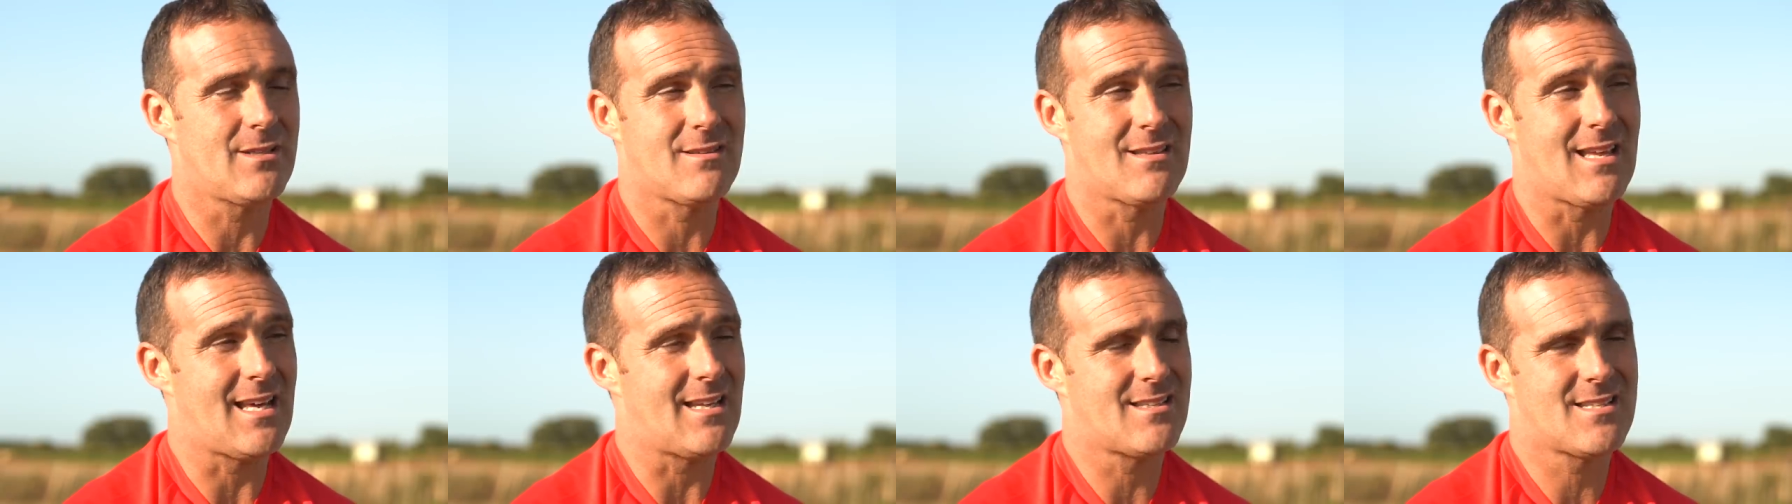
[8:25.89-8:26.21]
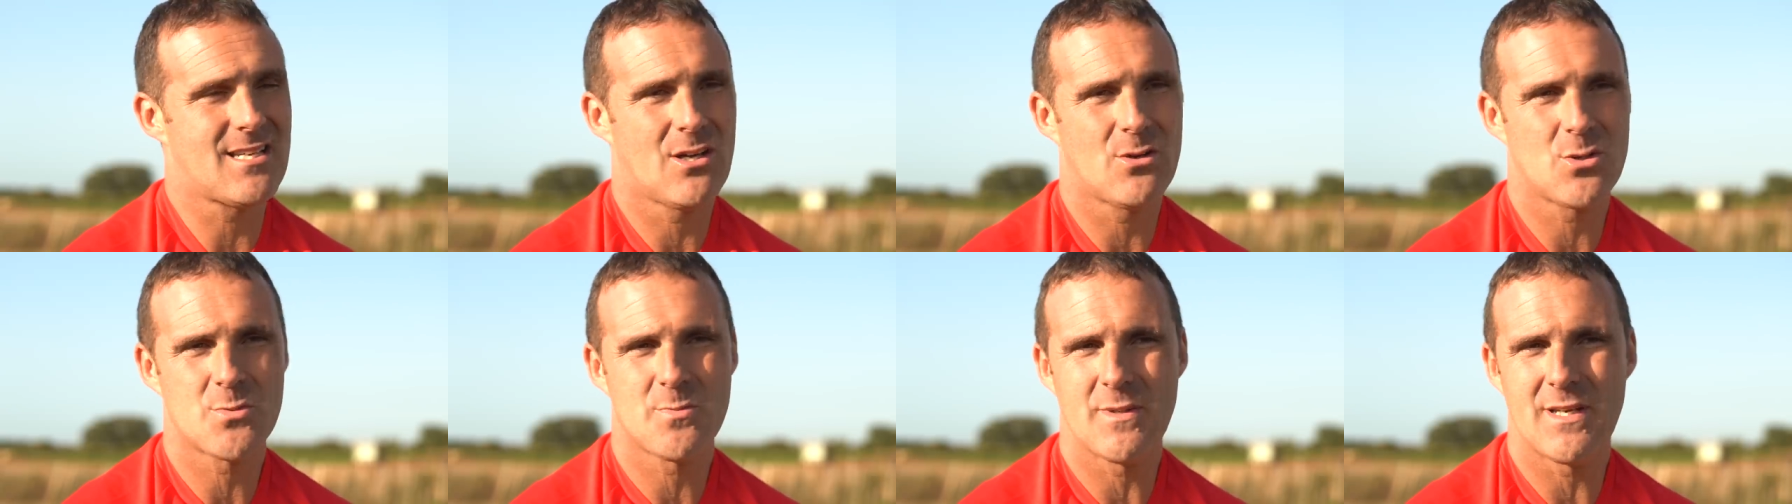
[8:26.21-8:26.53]
that
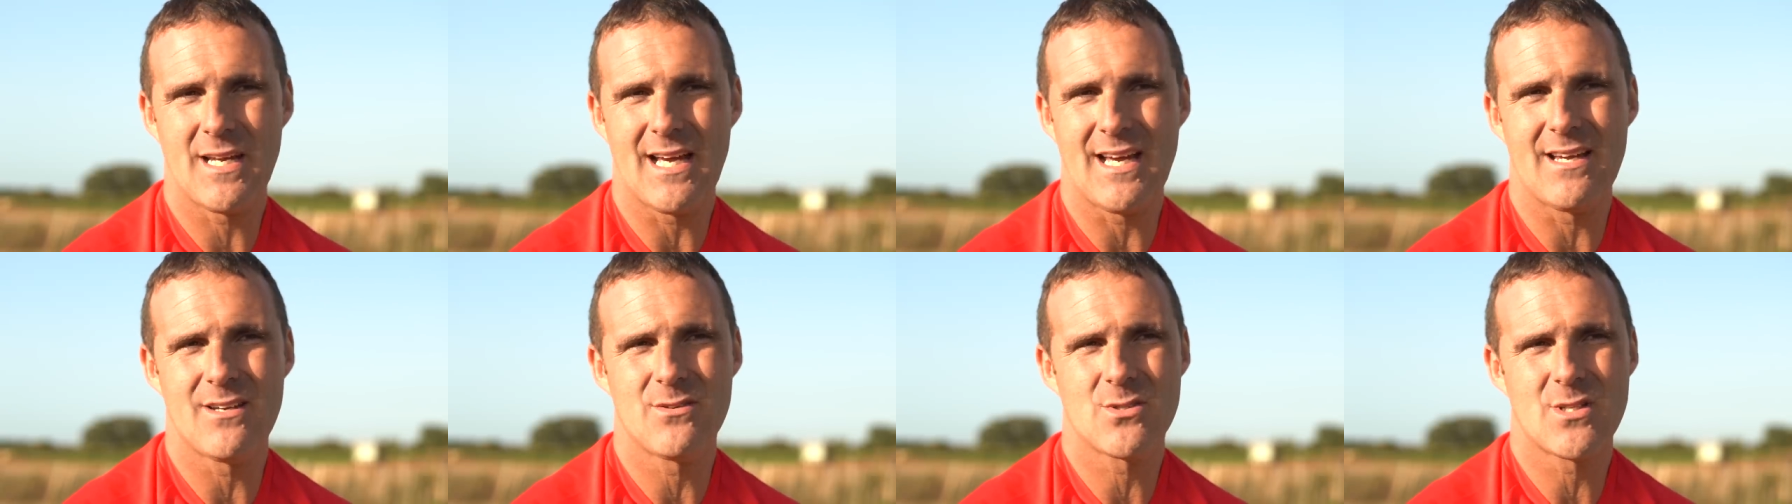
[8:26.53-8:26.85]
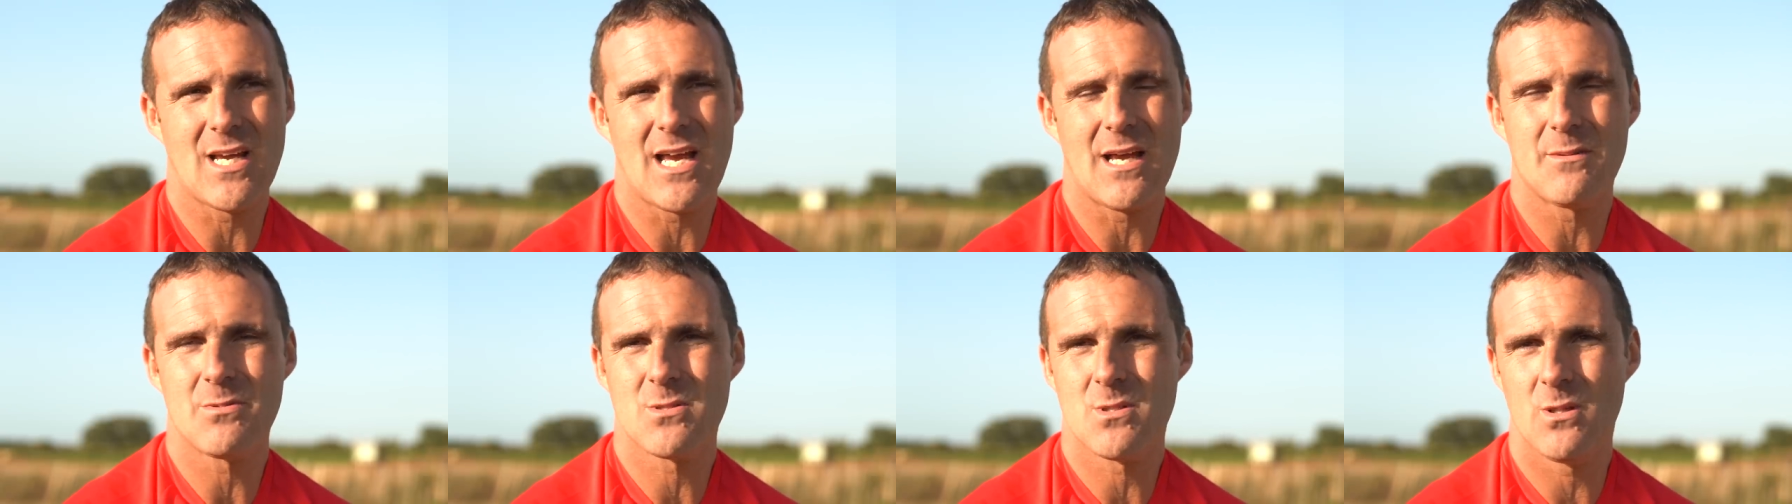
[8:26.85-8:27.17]
tells me that it was
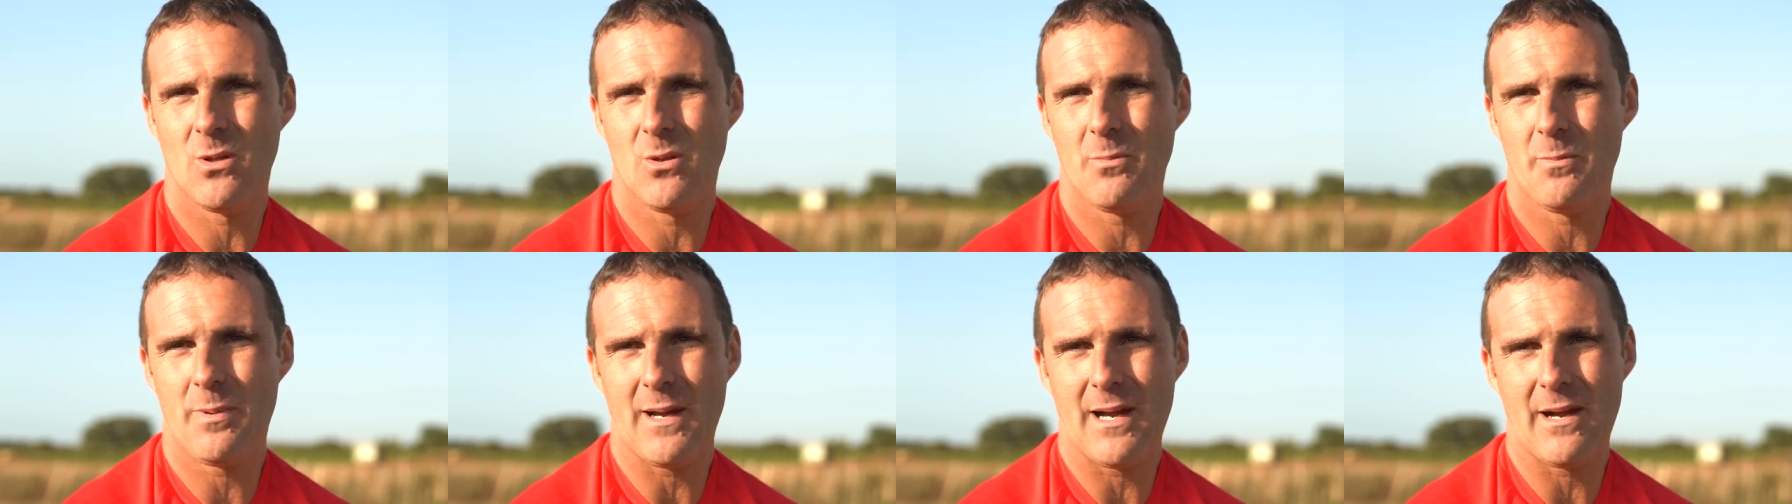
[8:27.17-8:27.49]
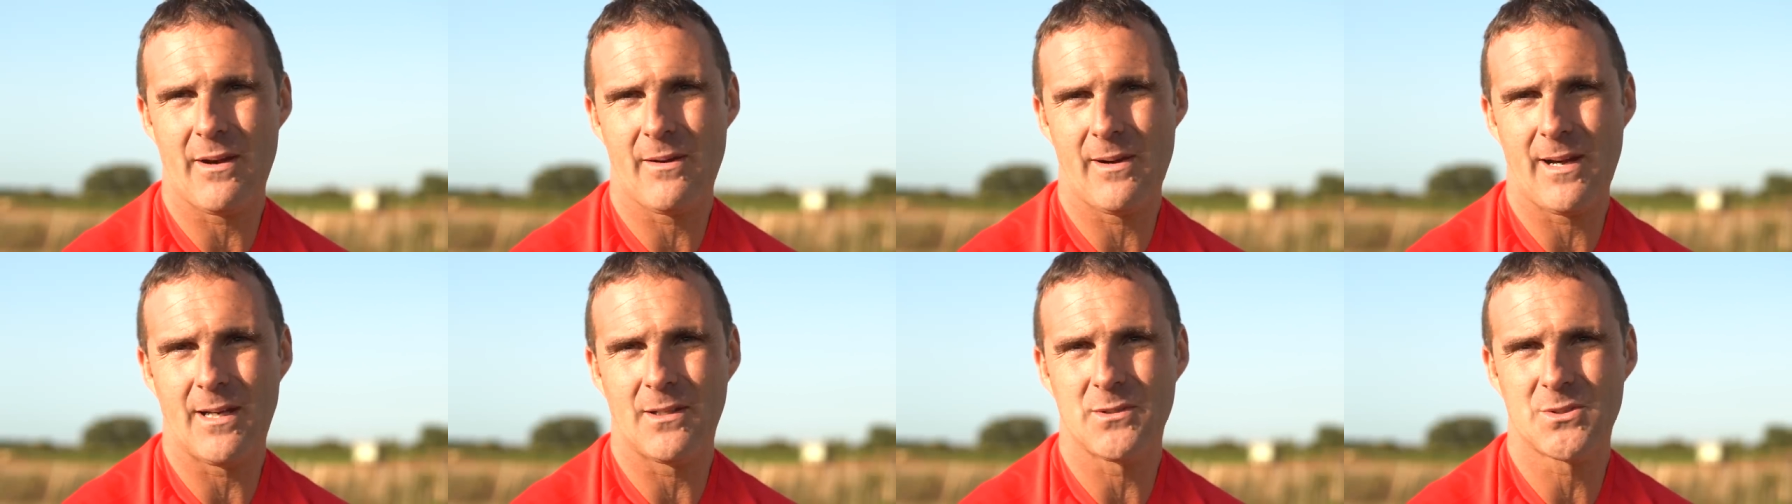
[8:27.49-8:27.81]
absolute
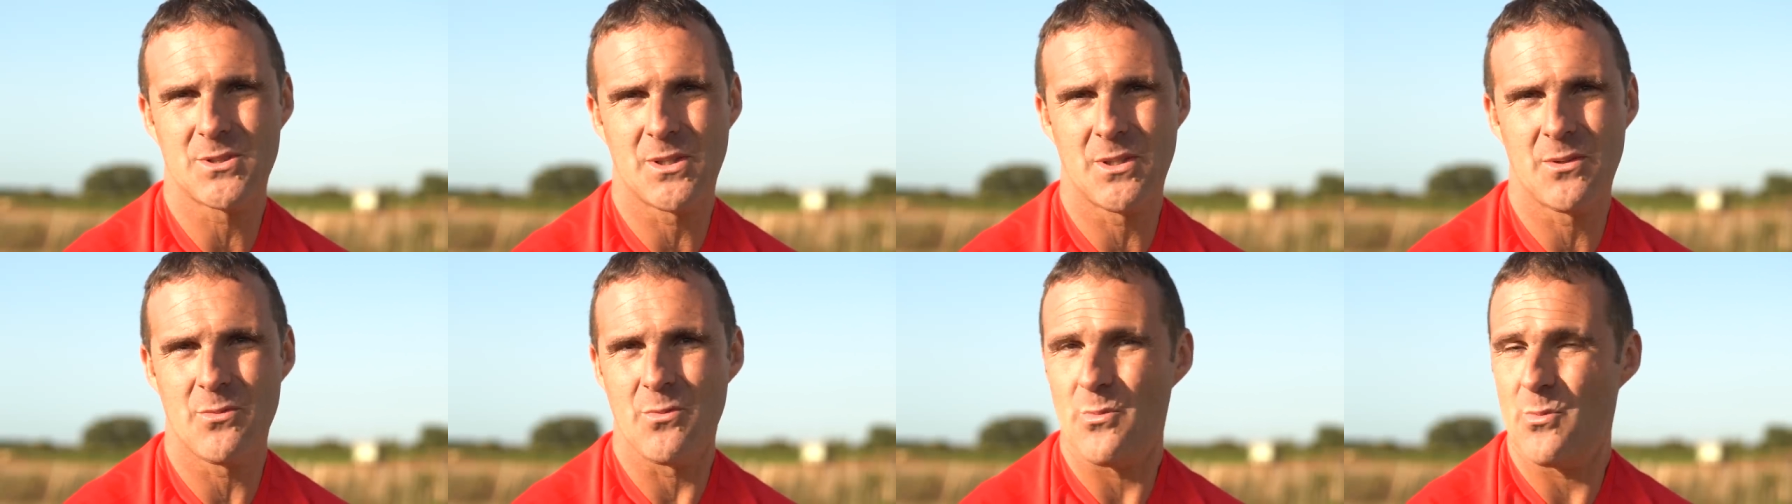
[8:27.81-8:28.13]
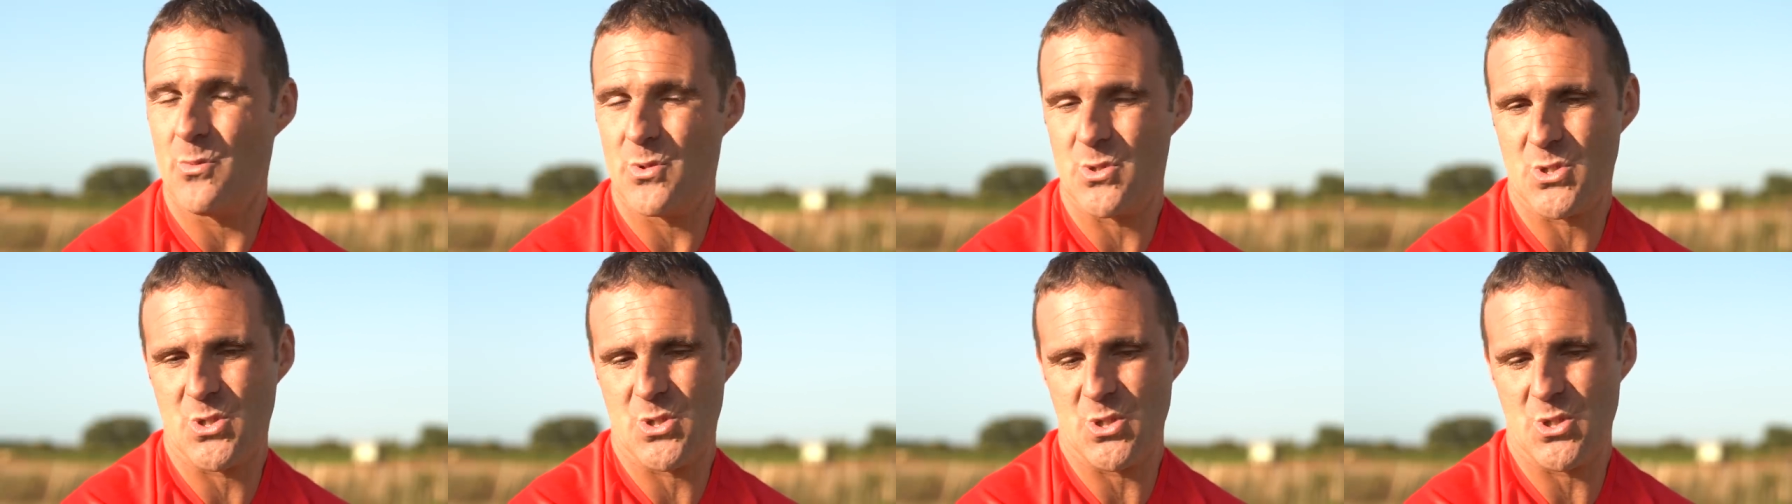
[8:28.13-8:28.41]
powerhouse and was